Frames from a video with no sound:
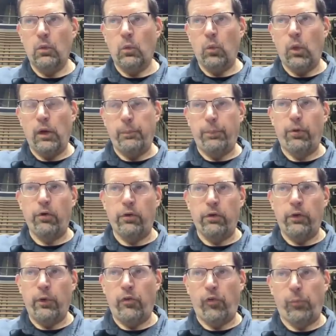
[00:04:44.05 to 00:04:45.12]
what
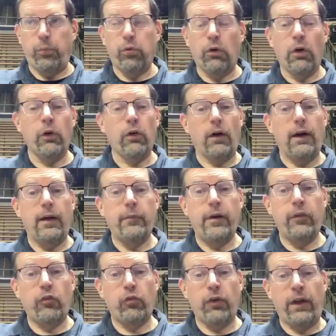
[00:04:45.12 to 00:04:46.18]
Purdue as a program
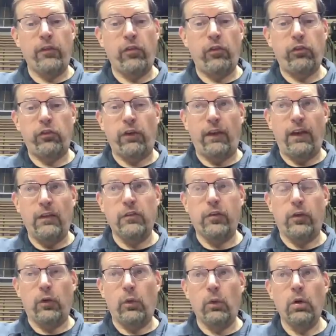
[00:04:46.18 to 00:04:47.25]
has transitioned
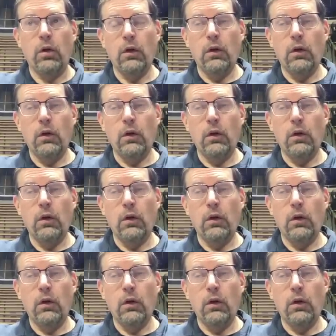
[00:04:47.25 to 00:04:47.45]
into